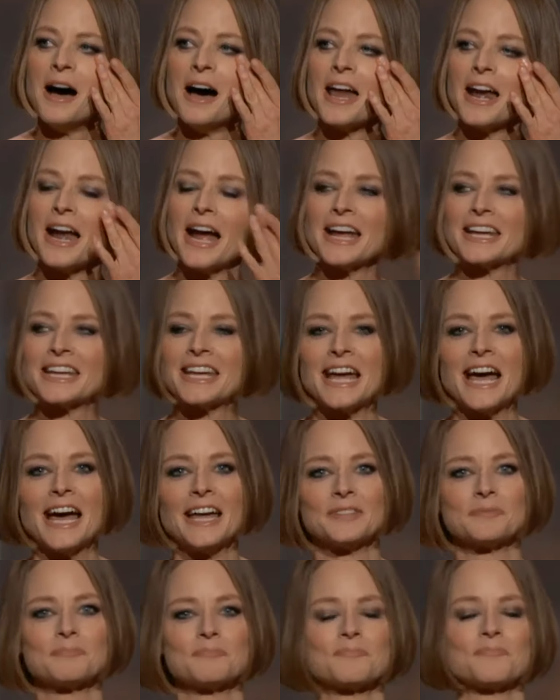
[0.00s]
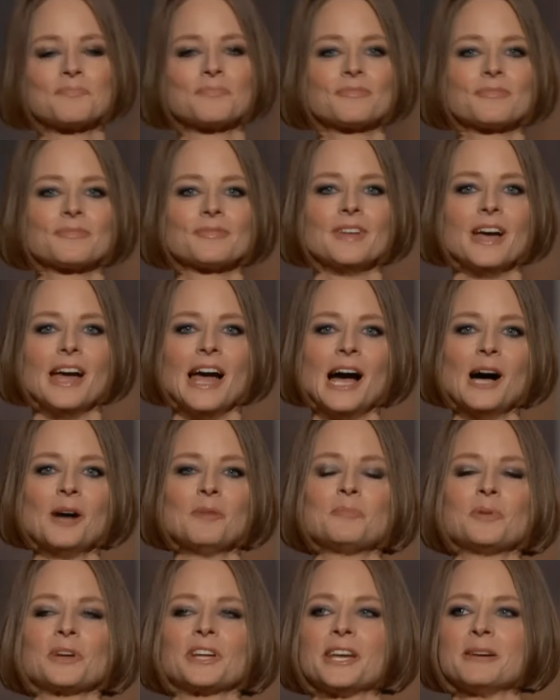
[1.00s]
And I can't
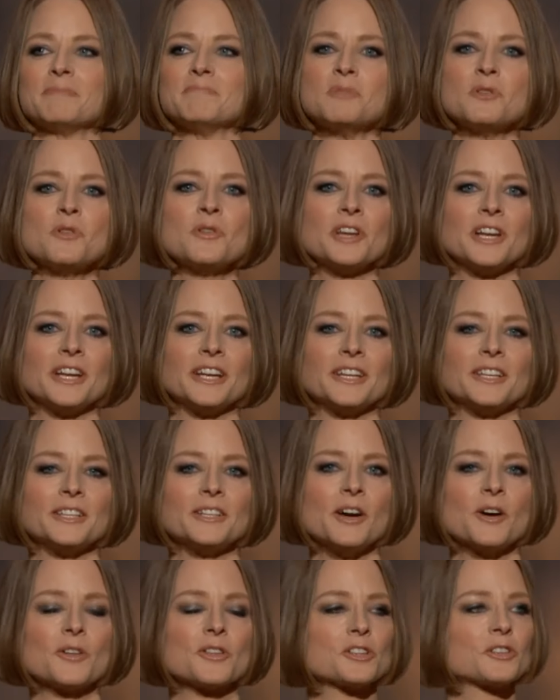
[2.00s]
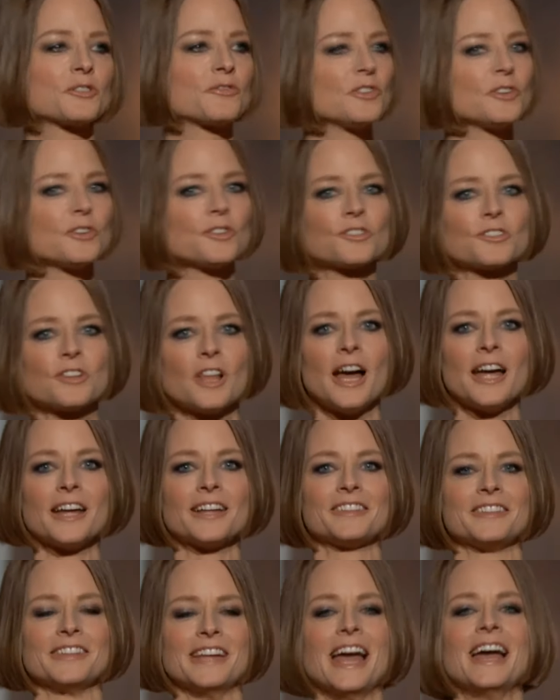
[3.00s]
help but get moony, you know? This feels
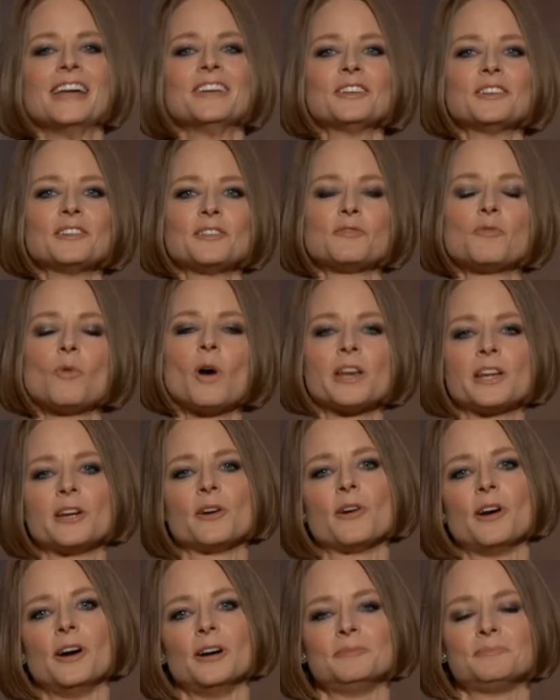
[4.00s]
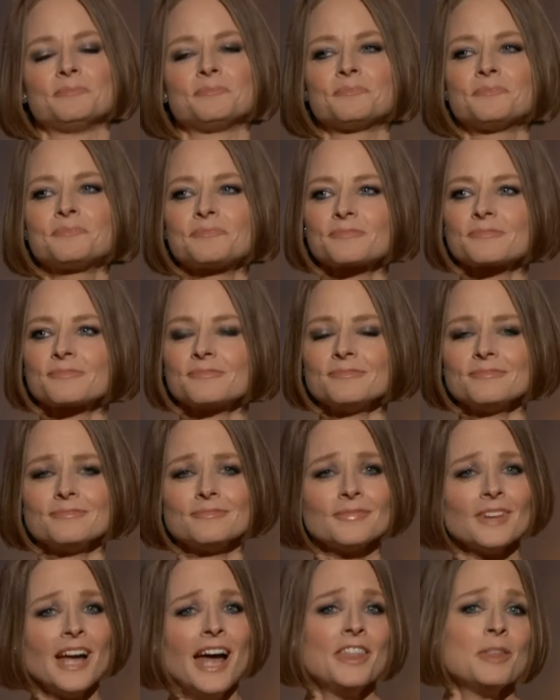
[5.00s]
like the end of one era
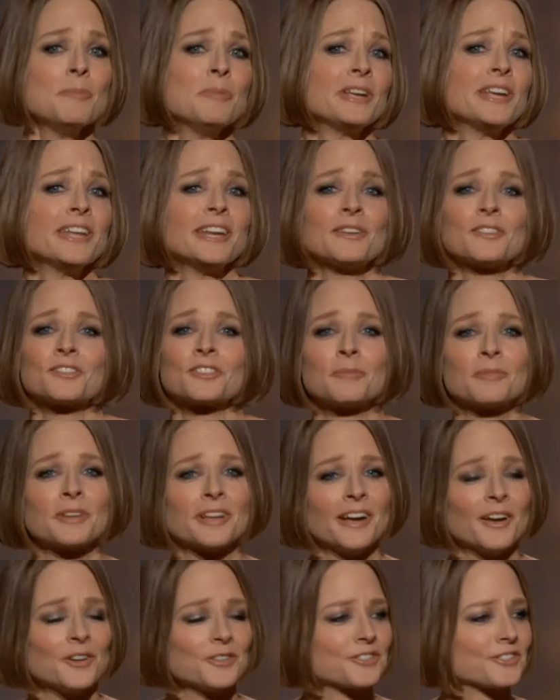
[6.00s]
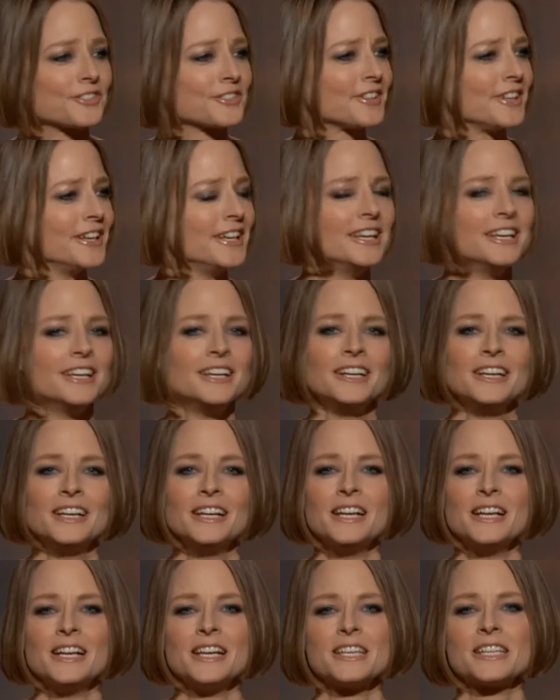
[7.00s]
and the beginning of something else.
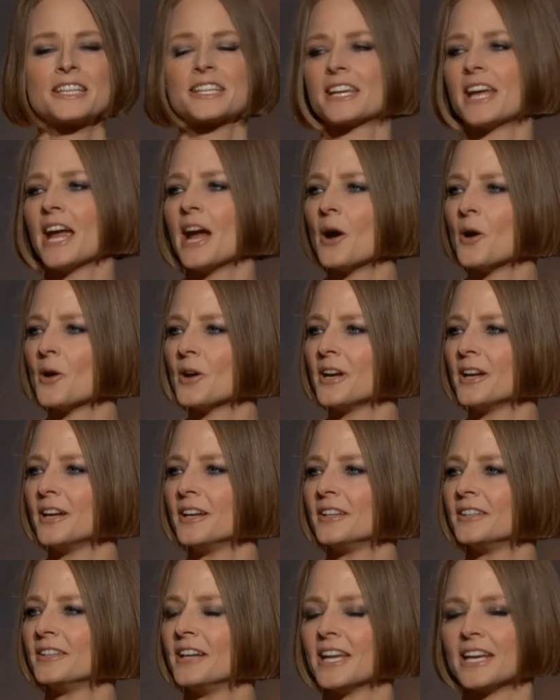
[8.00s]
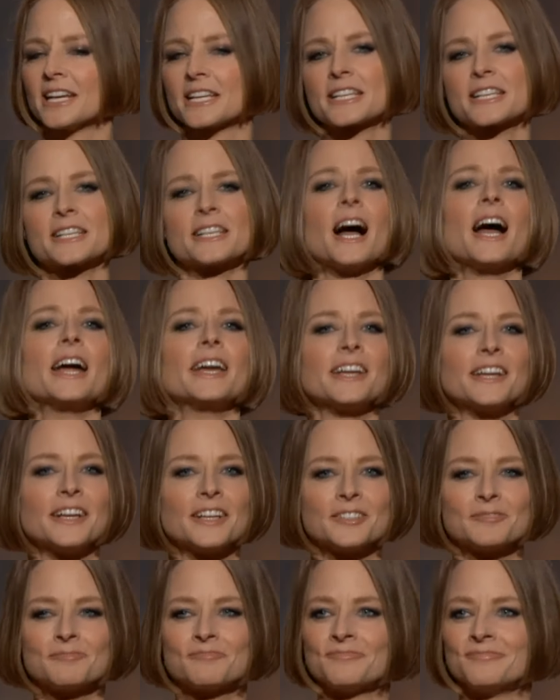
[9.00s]
Scary and
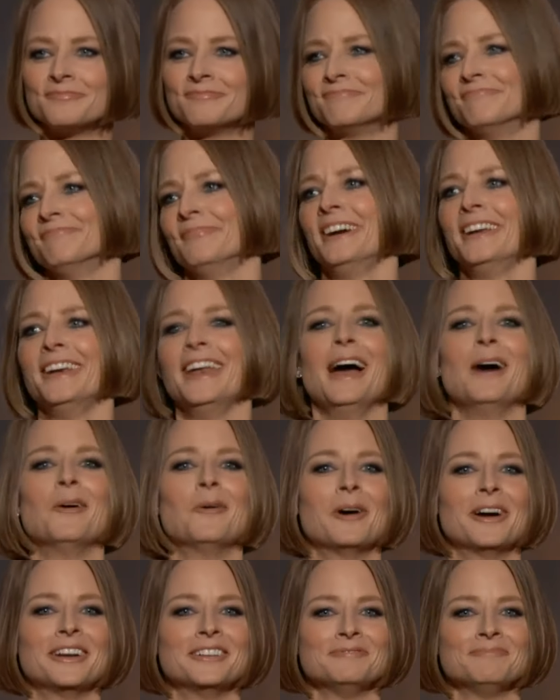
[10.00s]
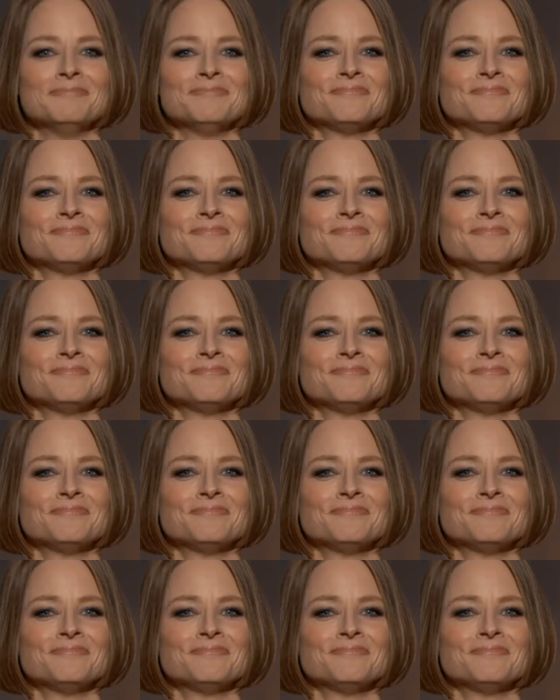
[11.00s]
exciting. And now what?